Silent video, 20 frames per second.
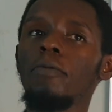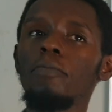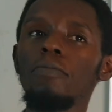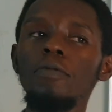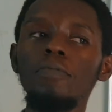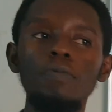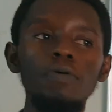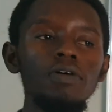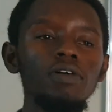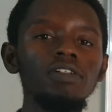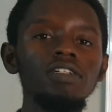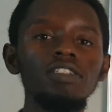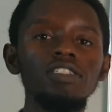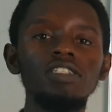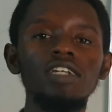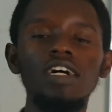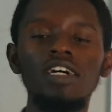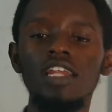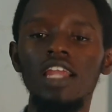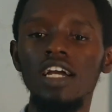People
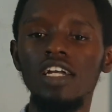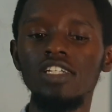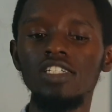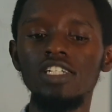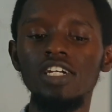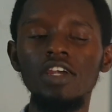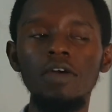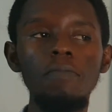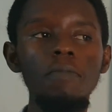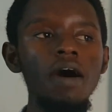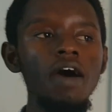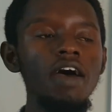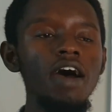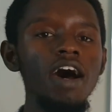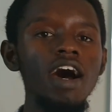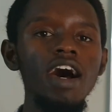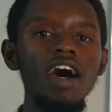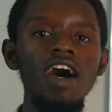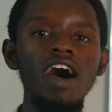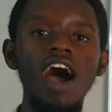like
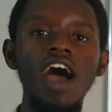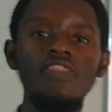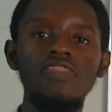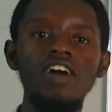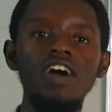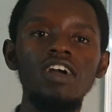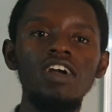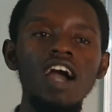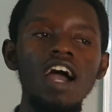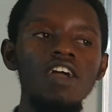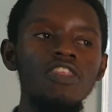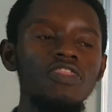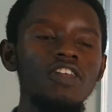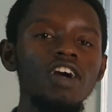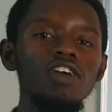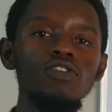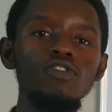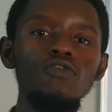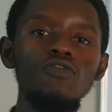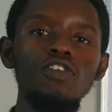Jeremiah, I
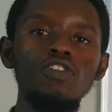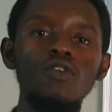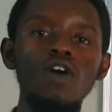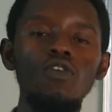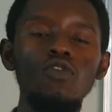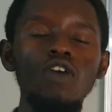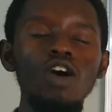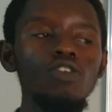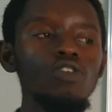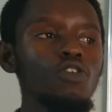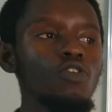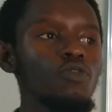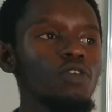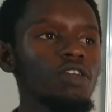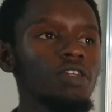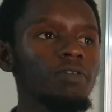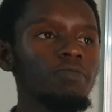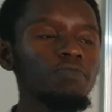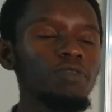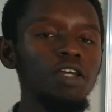thank you for the work you are
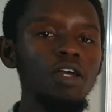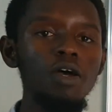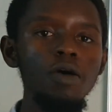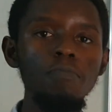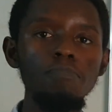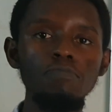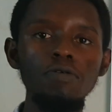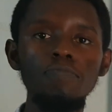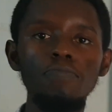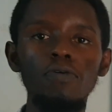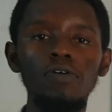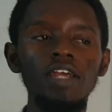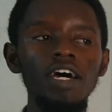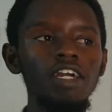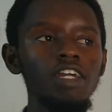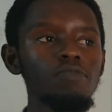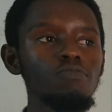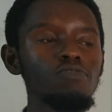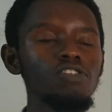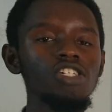doing. People
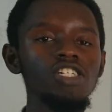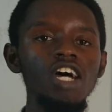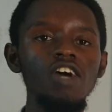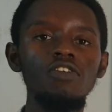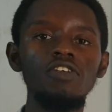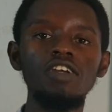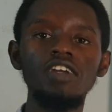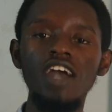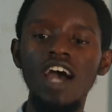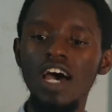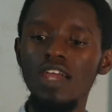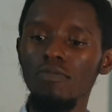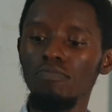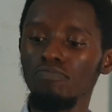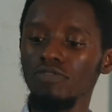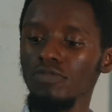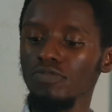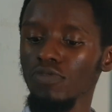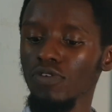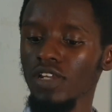like Misha Regan,
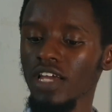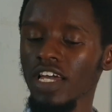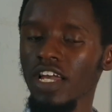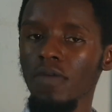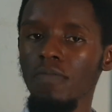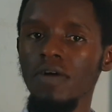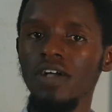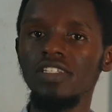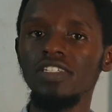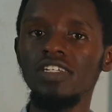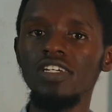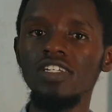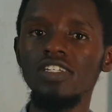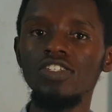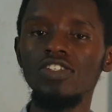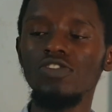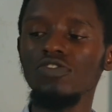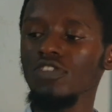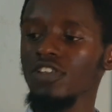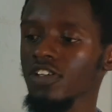people like
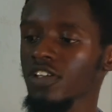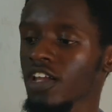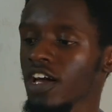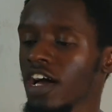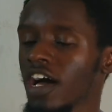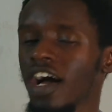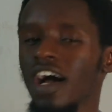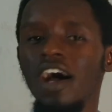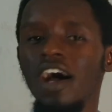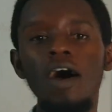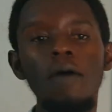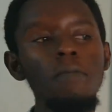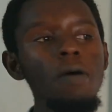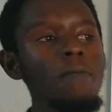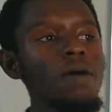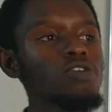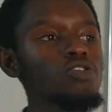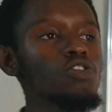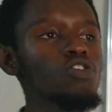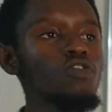Bajenzri,
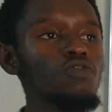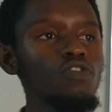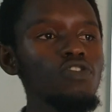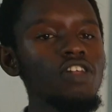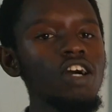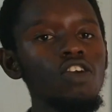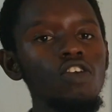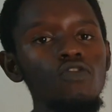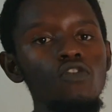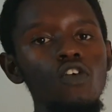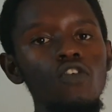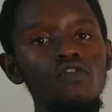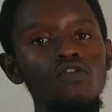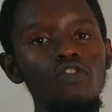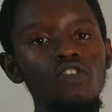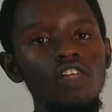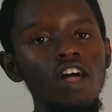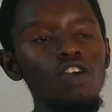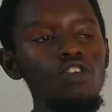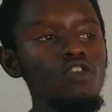members, all of you, thank you for
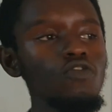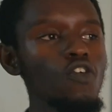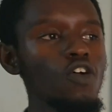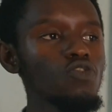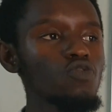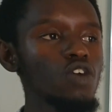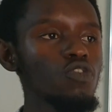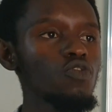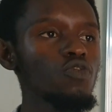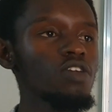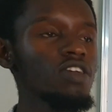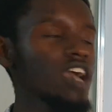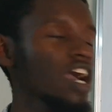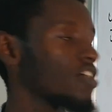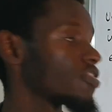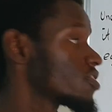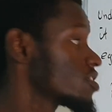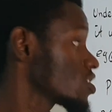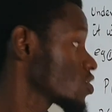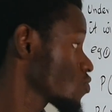what you are doing.
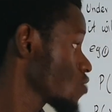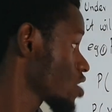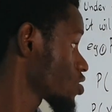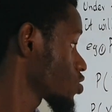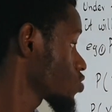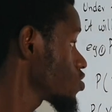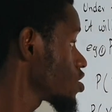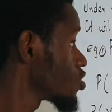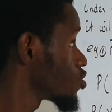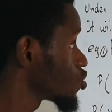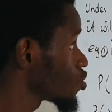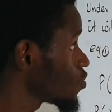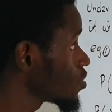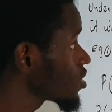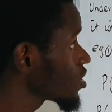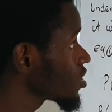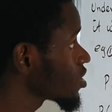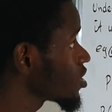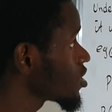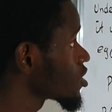I think we are still
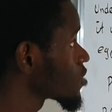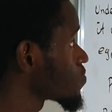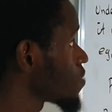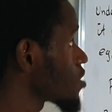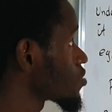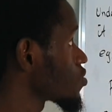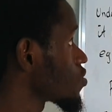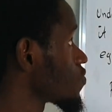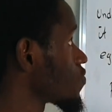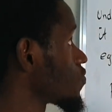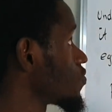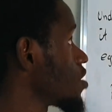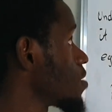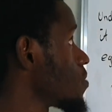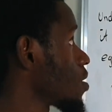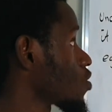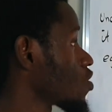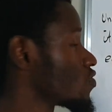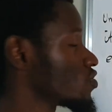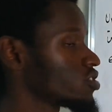enjoying this part of the
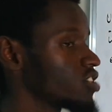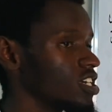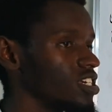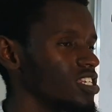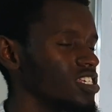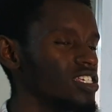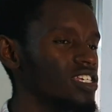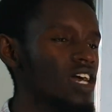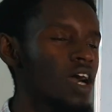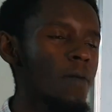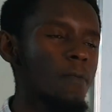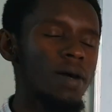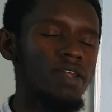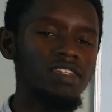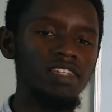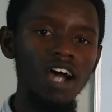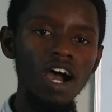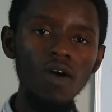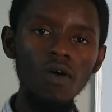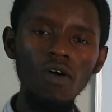Markov chains.
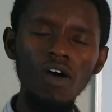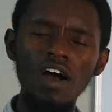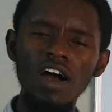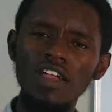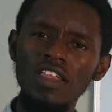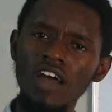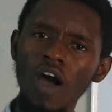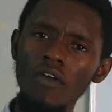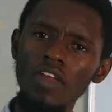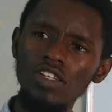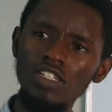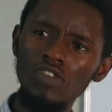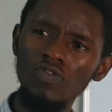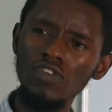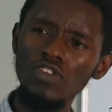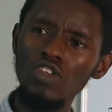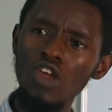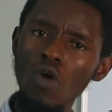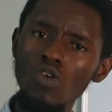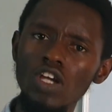But now, our next
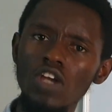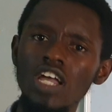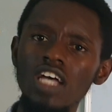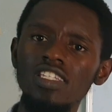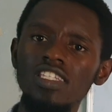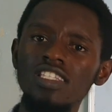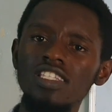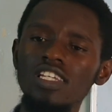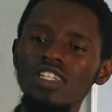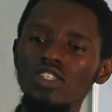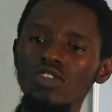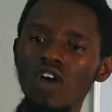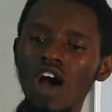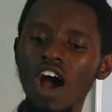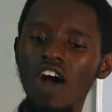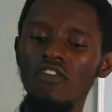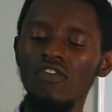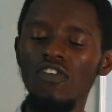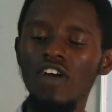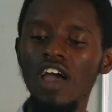video, we shall just need to
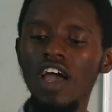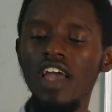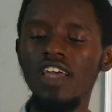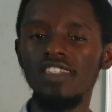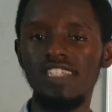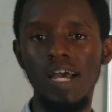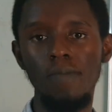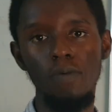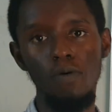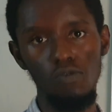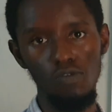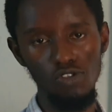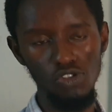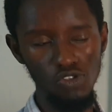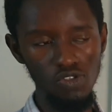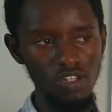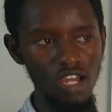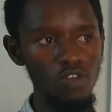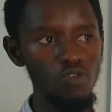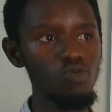have a sample
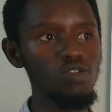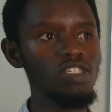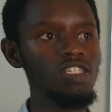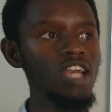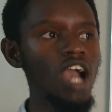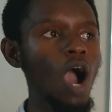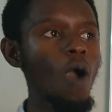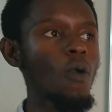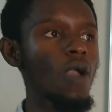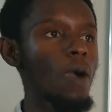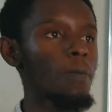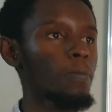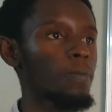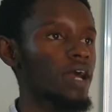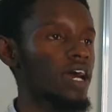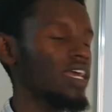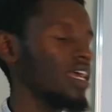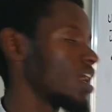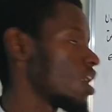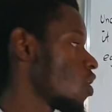question, and we see how we
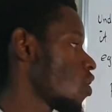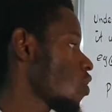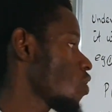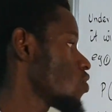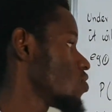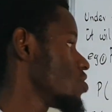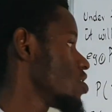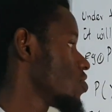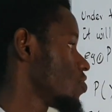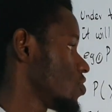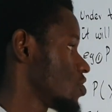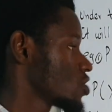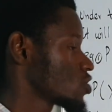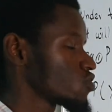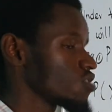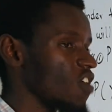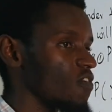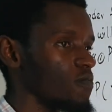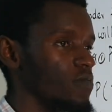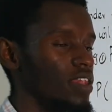apply all the
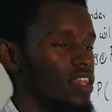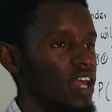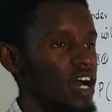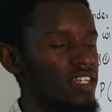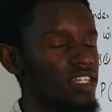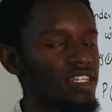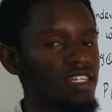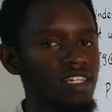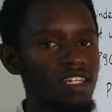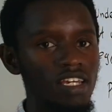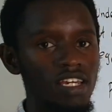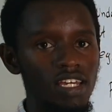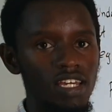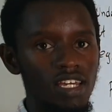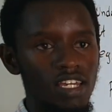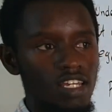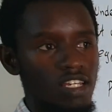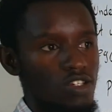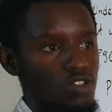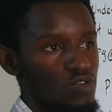things we have been learning
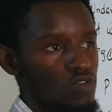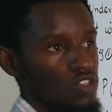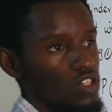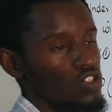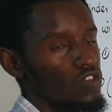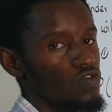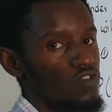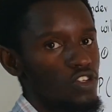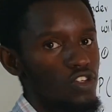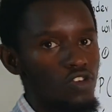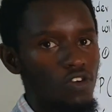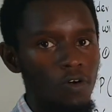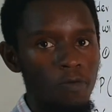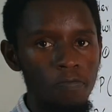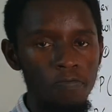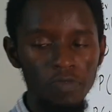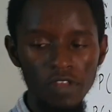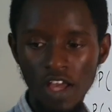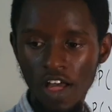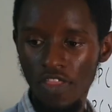into this video.
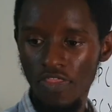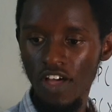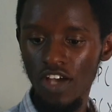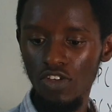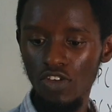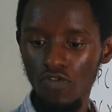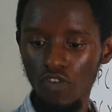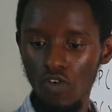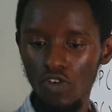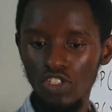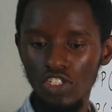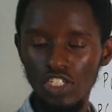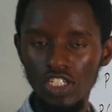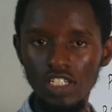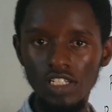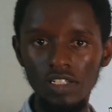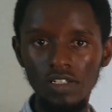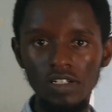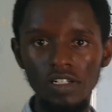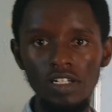Thank you for
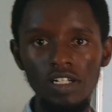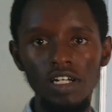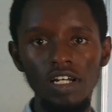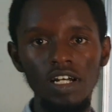watching.